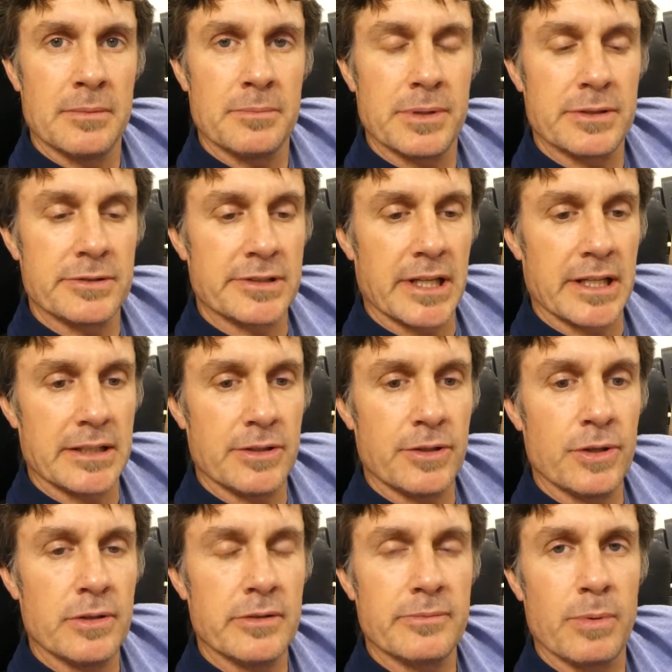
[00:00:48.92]
because they had the
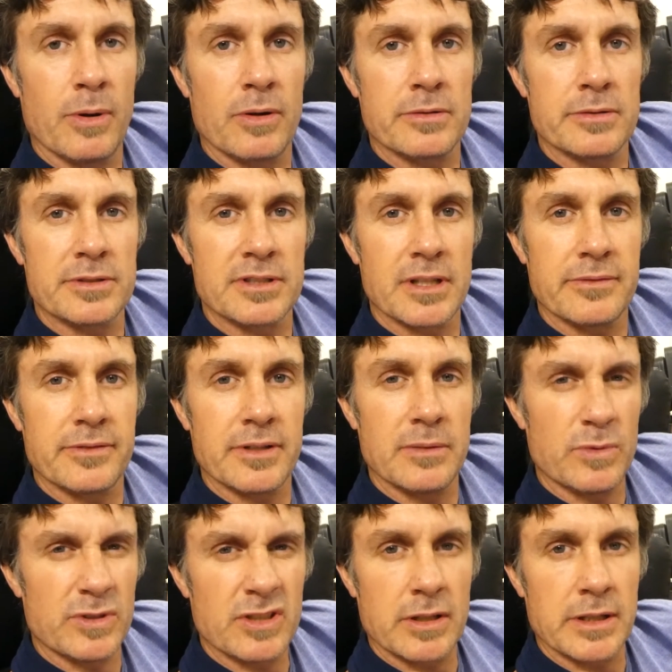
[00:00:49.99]
nerve blocker and stuff
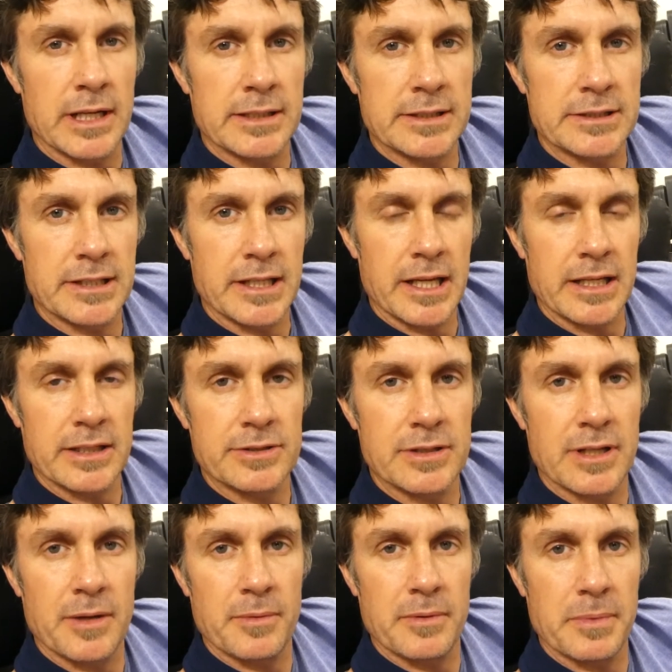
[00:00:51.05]
in, which I can understand because
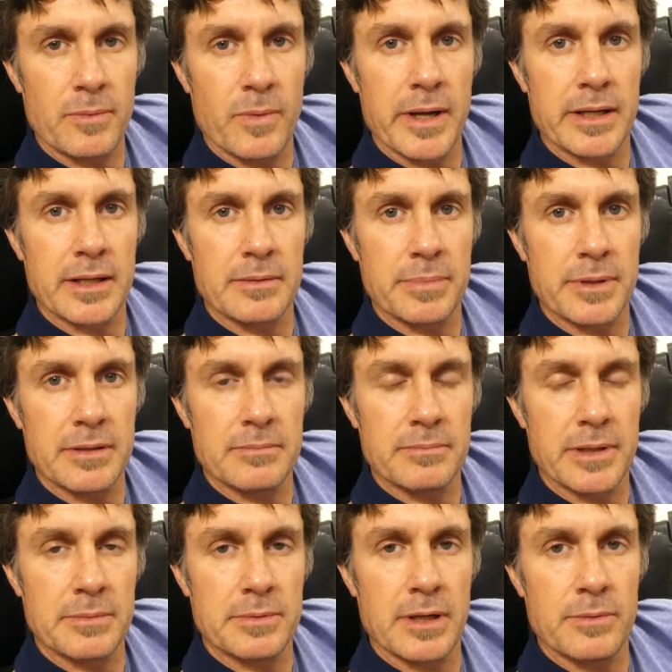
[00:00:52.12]
you don't want to be waking
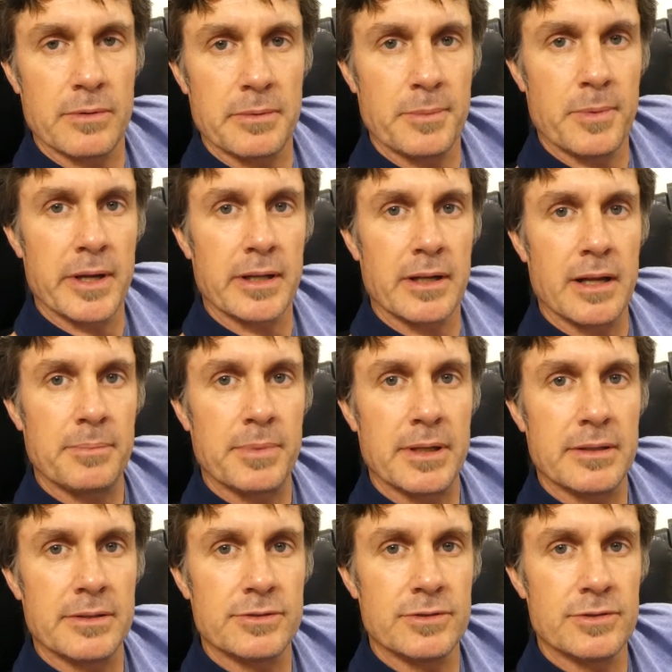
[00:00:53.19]
people don't want to be waking up out
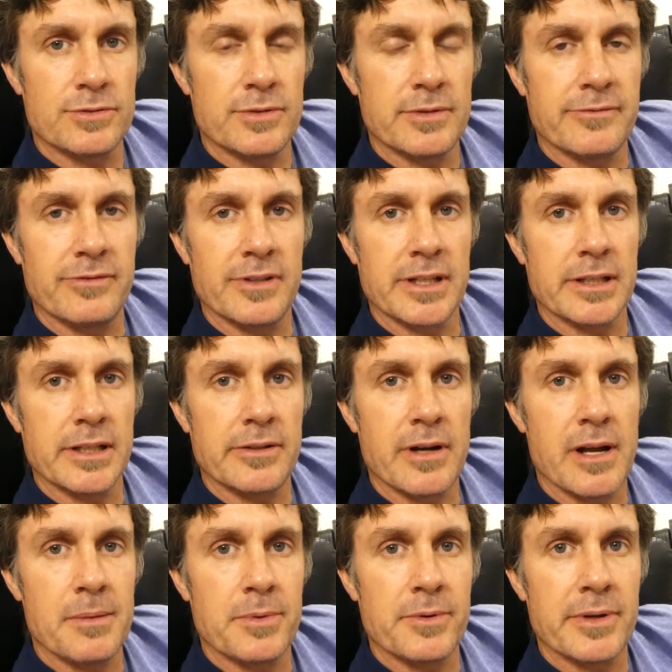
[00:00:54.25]
of the surgery and flinging their
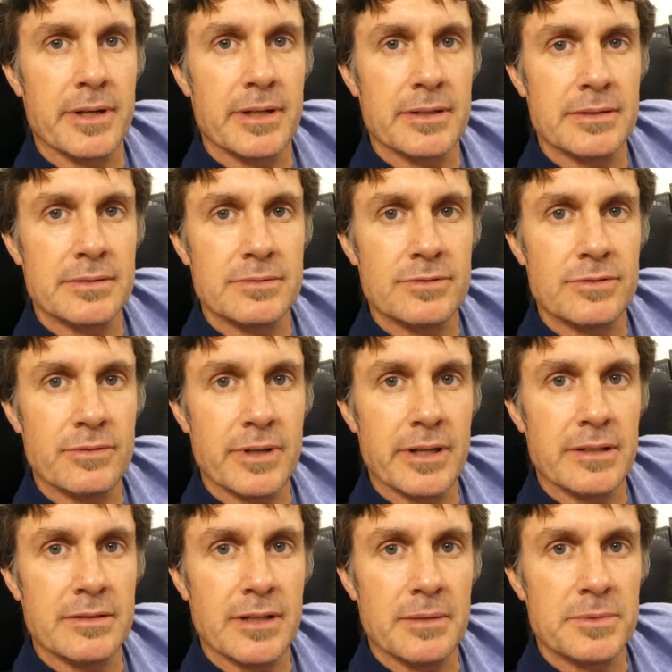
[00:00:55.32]
arm around and doing
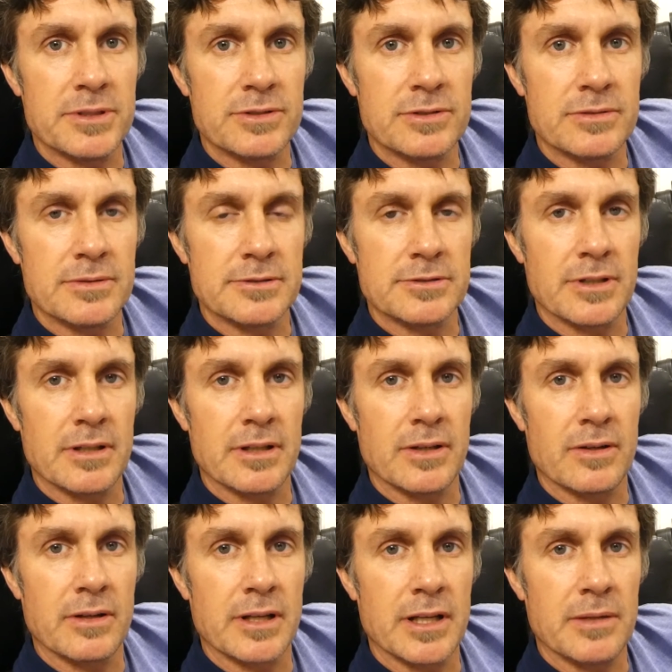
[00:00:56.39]
any damage to it, so they've
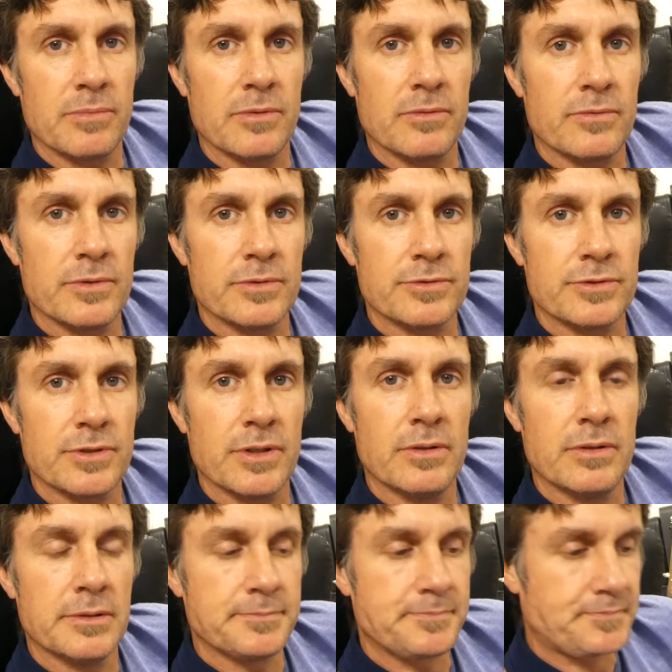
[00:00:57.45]
got to keep it real
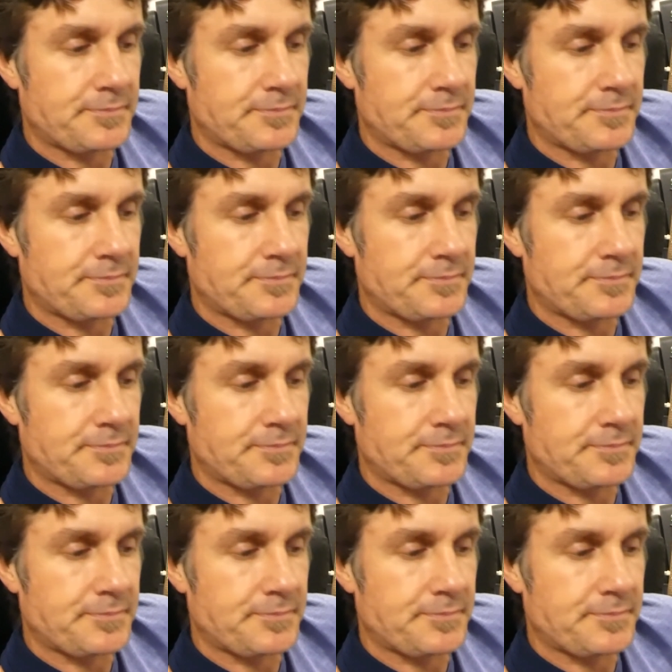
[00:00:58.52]
still.